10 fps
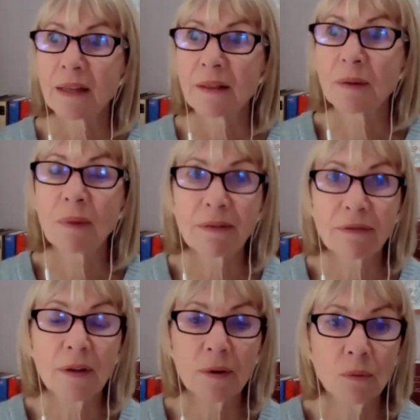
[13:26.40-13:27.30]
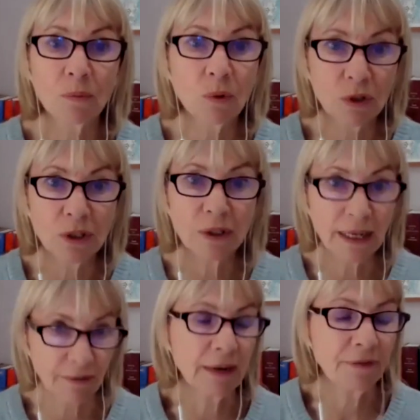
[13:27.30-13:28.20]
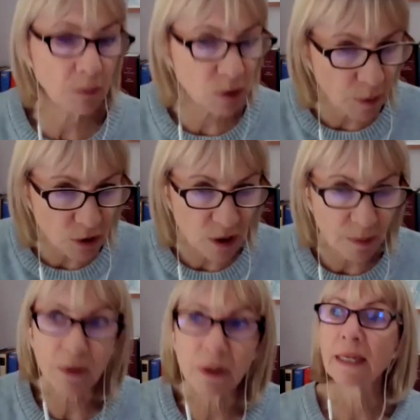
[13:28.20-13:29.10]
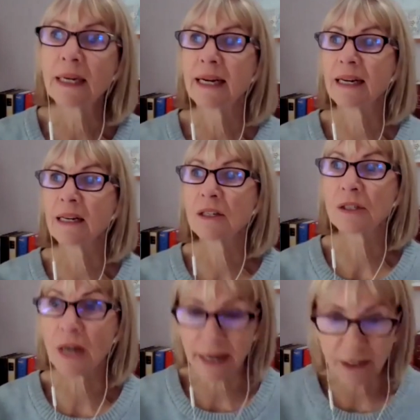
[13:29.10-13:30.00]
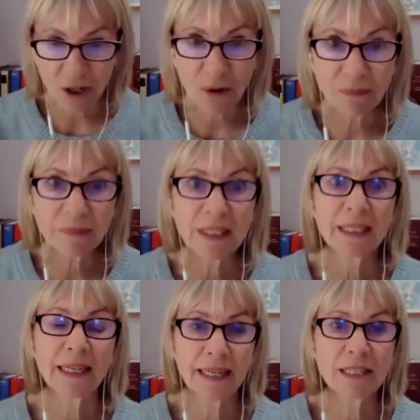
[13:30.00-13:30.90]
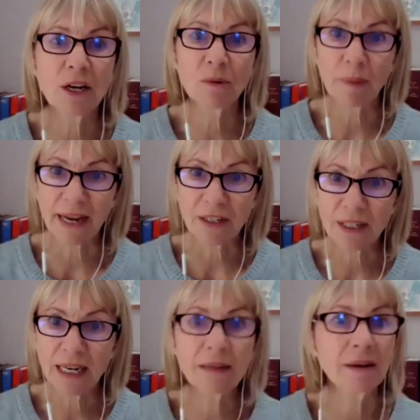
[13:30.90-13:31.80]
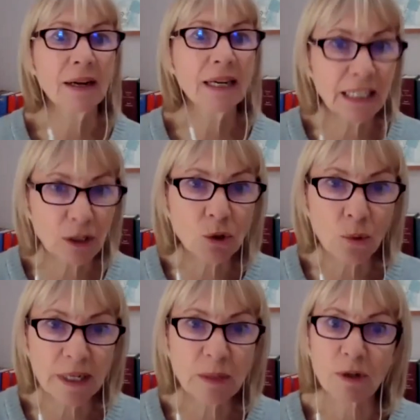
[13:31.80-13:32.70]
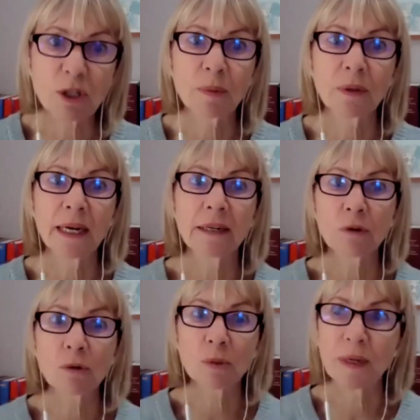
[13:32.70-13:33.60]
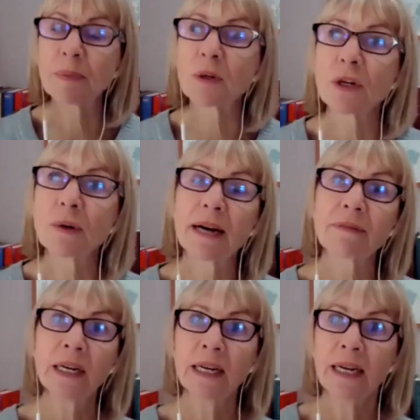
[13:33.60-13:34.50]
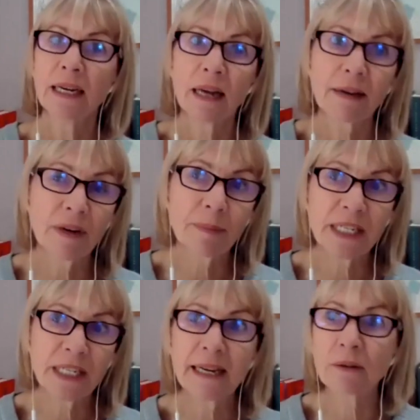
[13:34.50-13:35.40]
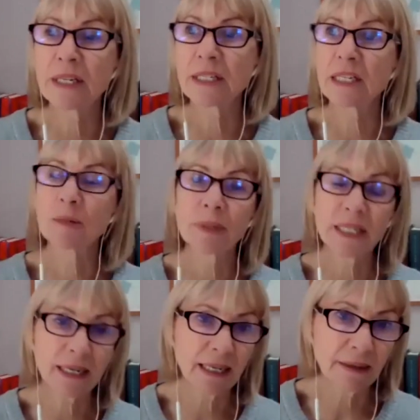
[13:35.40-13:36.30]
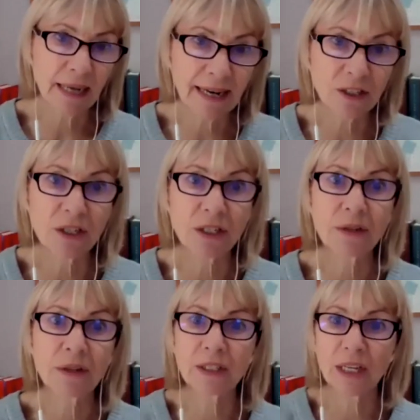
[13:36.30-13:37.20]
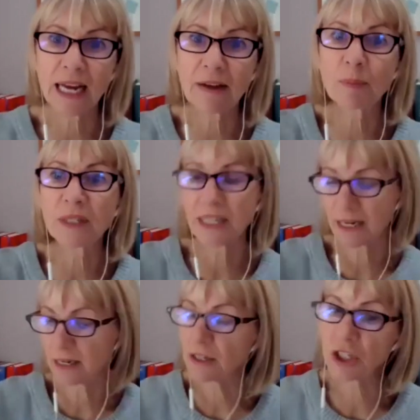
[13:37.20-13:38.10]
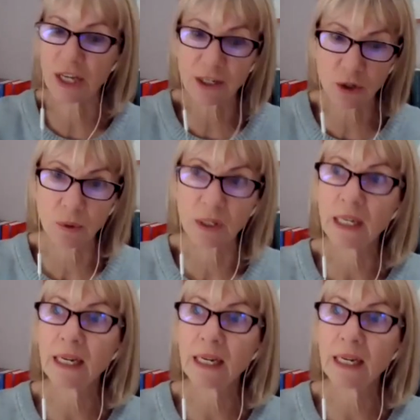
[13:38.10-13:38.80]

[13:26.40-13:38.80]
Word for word: that my father would, if, it was possible, uh, die at home in his own bed. It, it isn't always possible. And of course, people who have life limiting illnesses and particularly cancers and things that have a particular schedule,